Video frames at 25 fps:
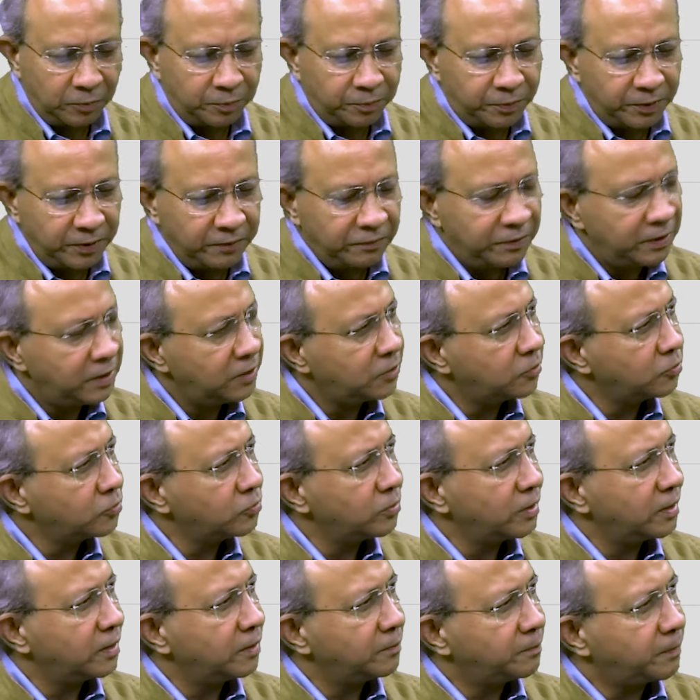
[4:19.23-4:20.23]
privy
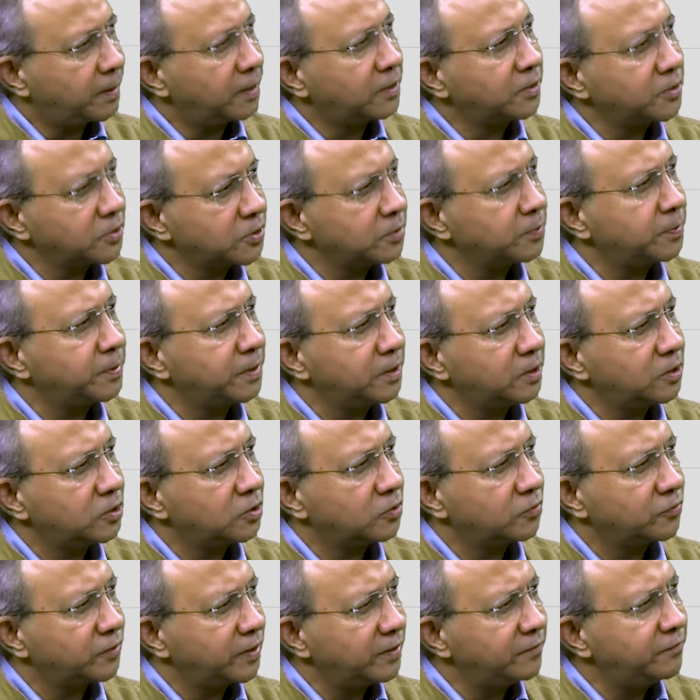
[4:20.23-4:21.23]
to and a participant
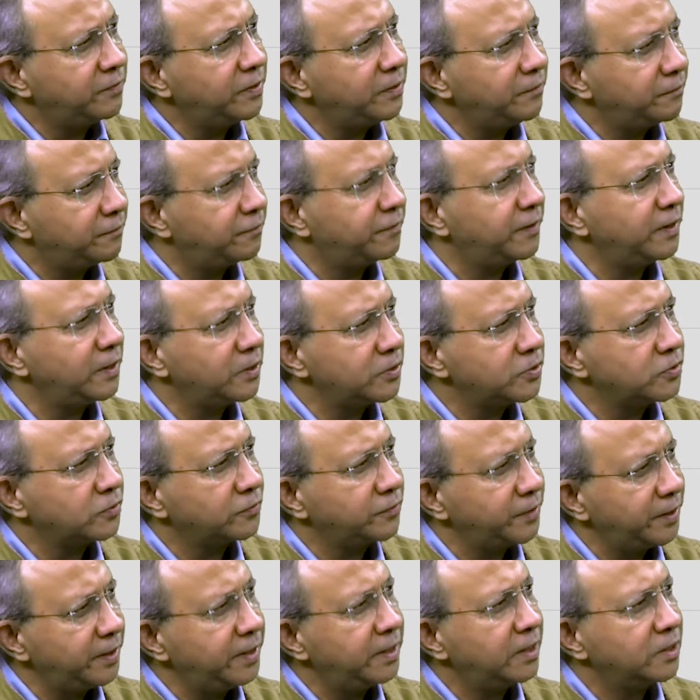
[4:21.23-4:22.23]
of every phase
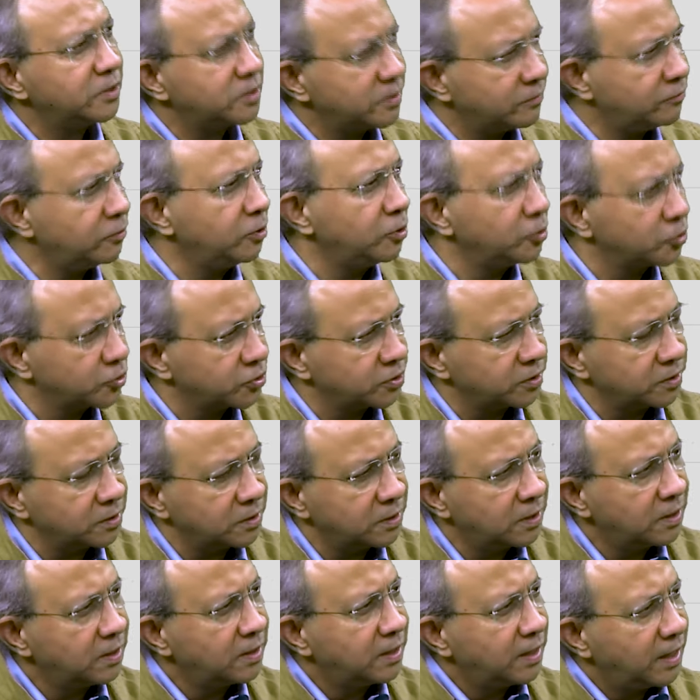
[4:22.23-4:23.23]
of India's
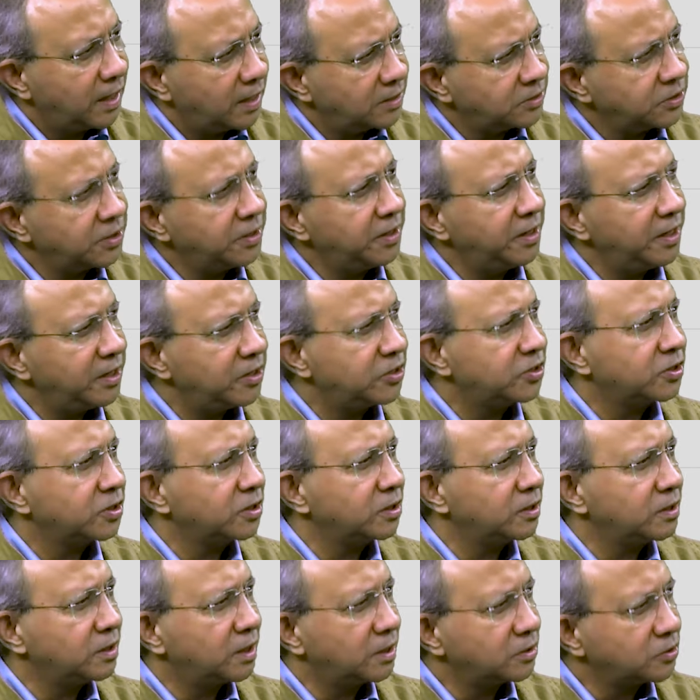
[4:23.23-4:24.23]
evolution as a
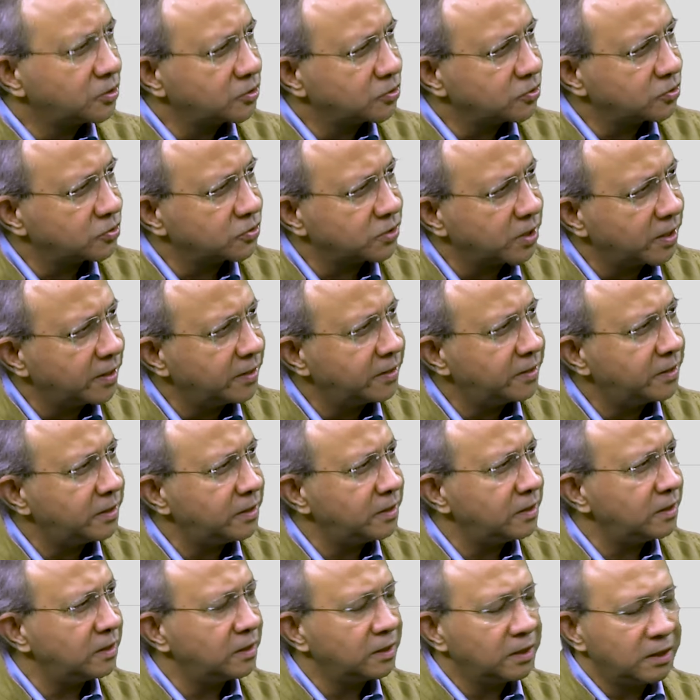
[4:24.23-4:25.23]
nation, as a
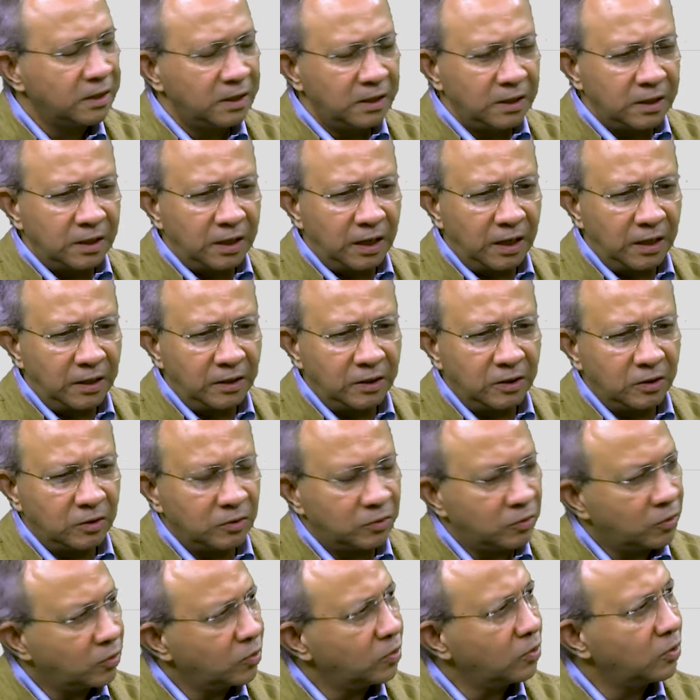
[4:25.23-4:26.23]
society, and the
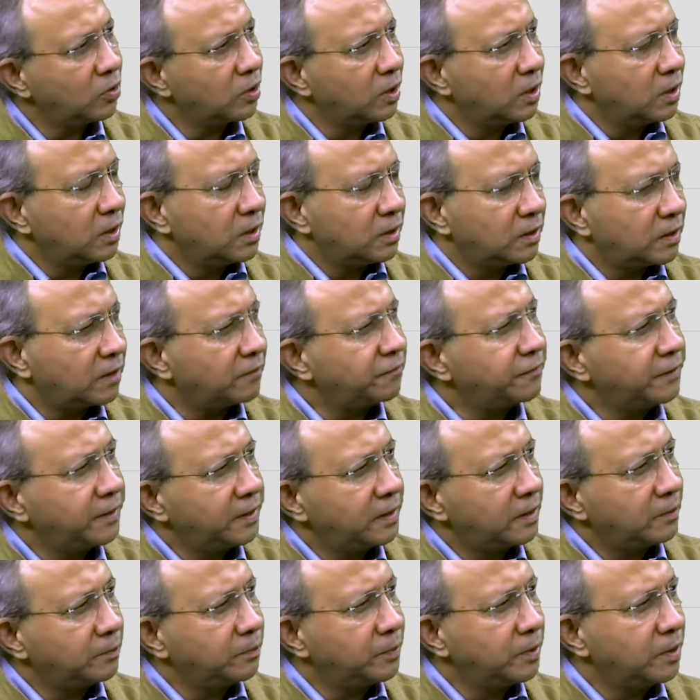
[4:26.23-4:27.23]
whole rough and
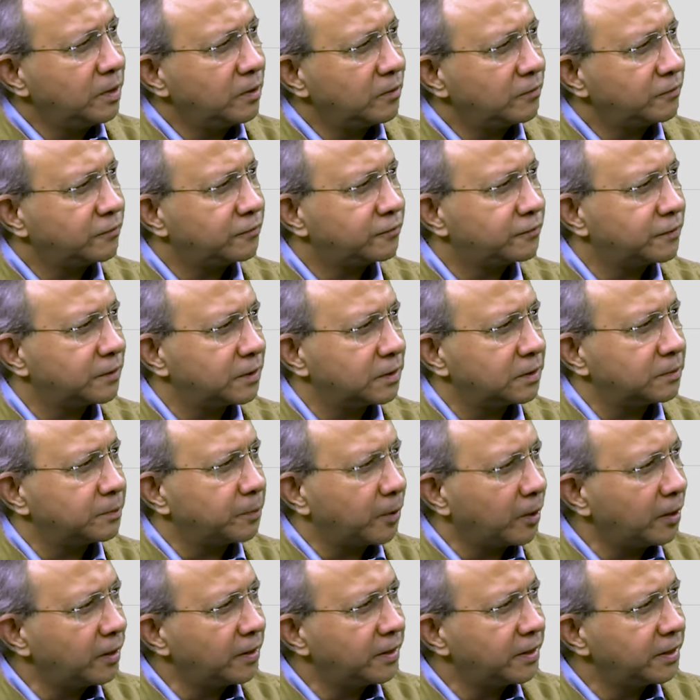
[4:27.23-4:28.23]
tumble of
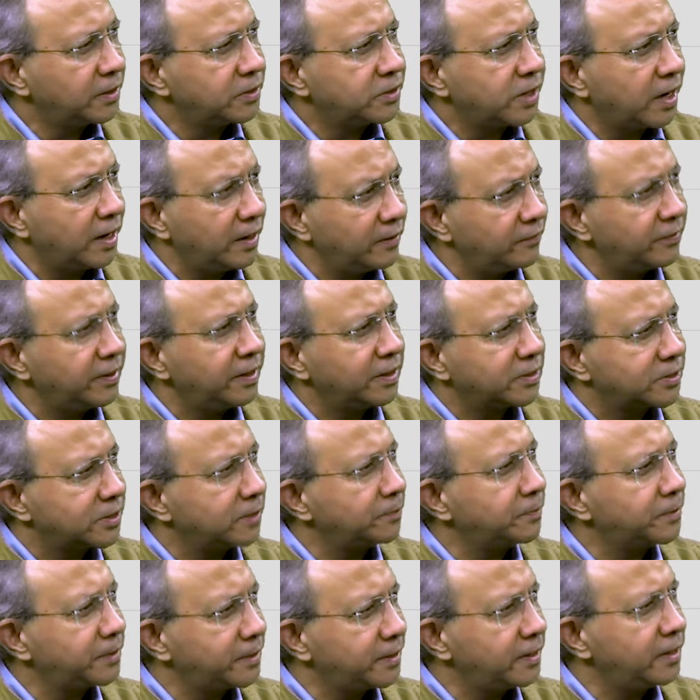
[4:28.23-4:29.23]
politics, and never
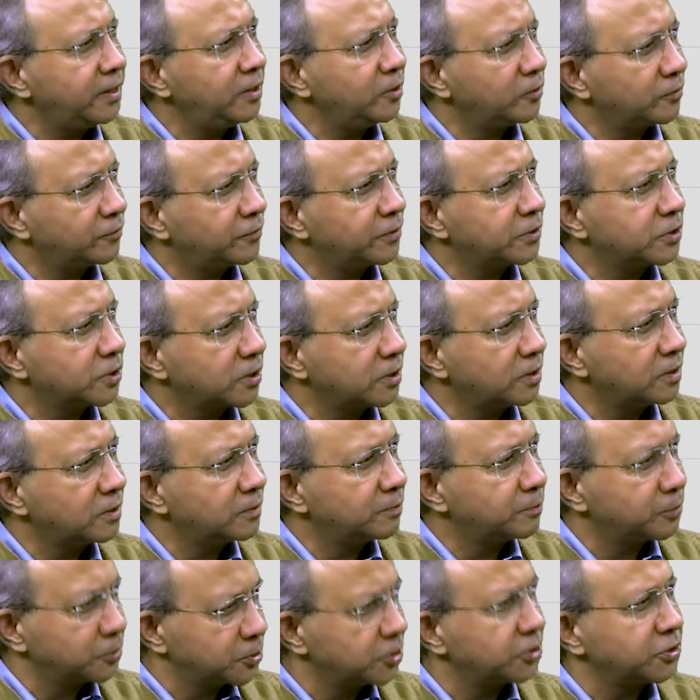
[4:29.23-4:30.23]
accepted any official
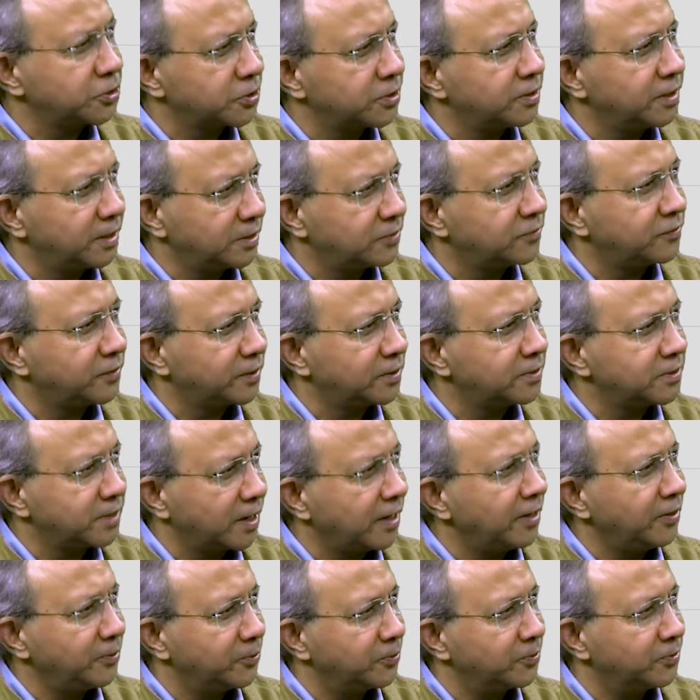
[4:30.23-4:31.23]
position, as far as
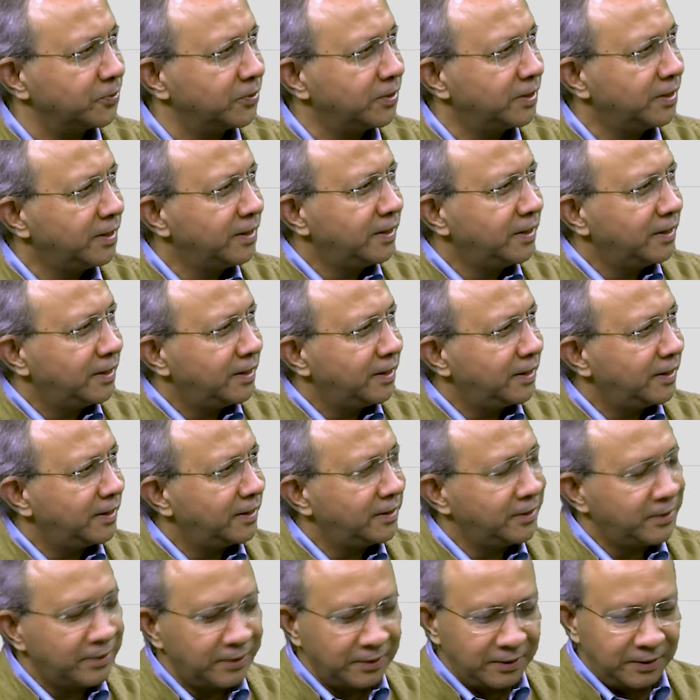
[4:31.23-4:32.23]
I know,
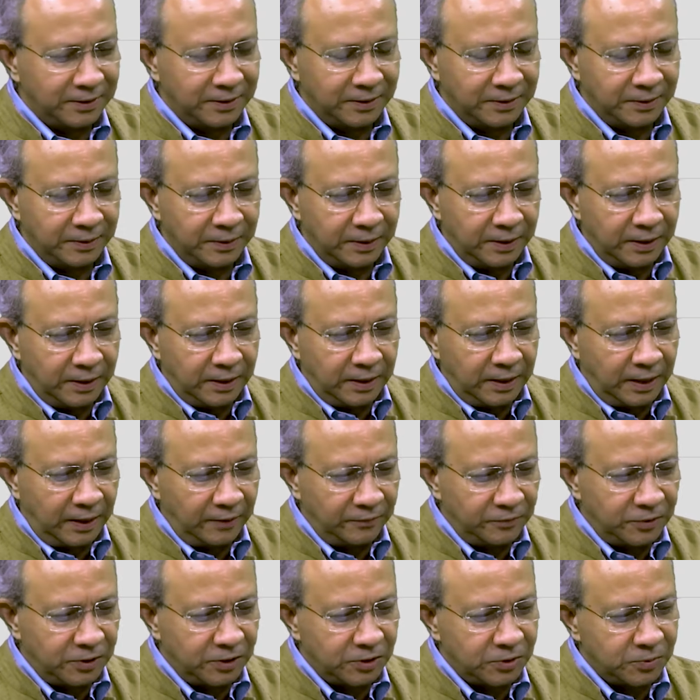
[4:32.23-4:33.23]
and
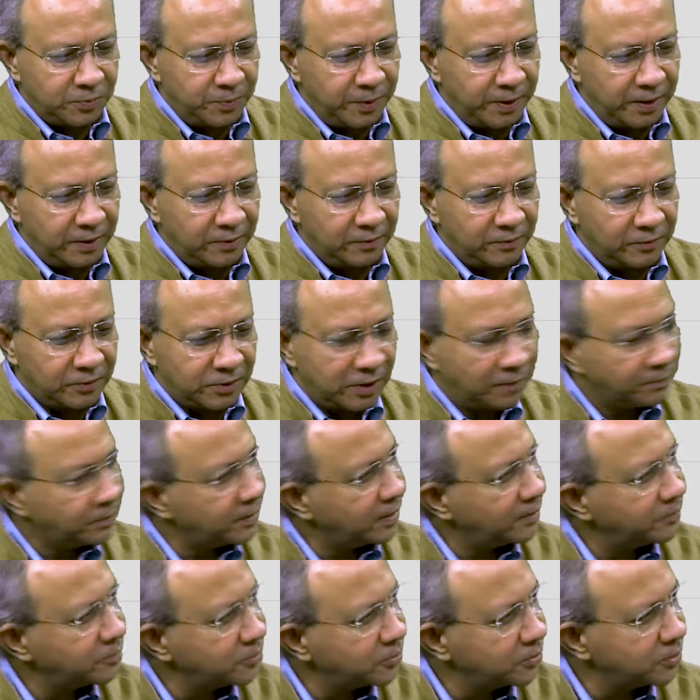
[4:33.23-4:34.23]
have just been
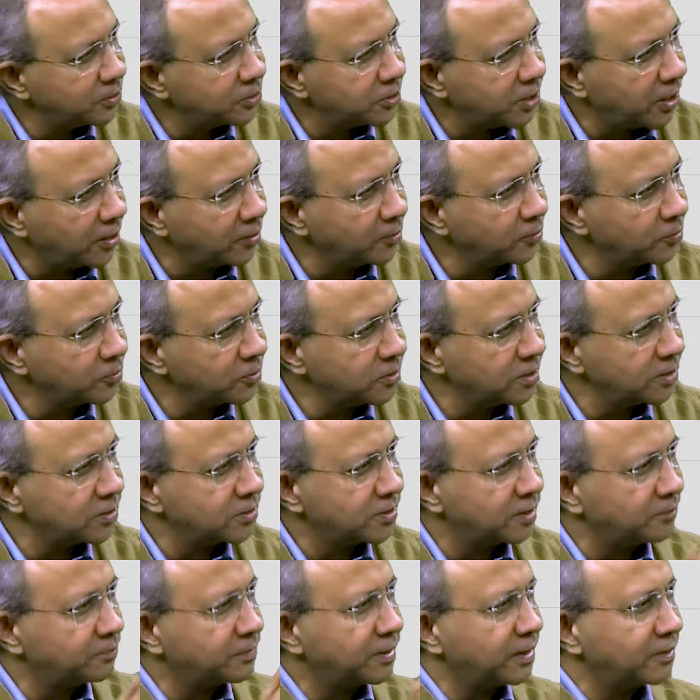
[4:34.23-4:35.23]
sometimes in the shadows and
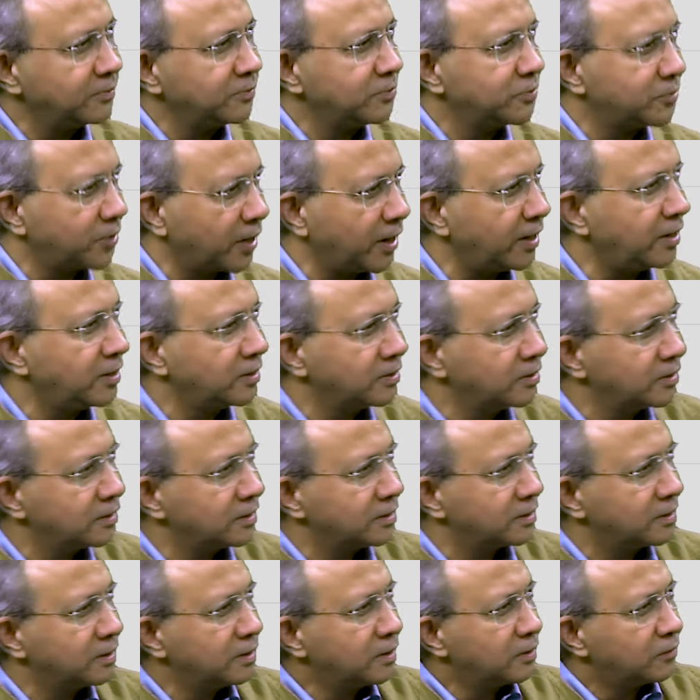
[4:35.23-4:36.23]
sometimes right in
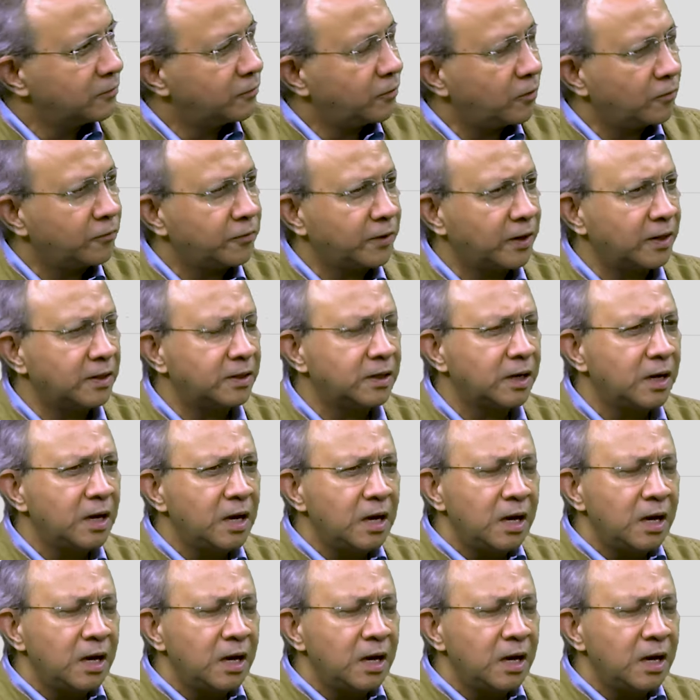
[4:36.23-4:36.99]
the forefront.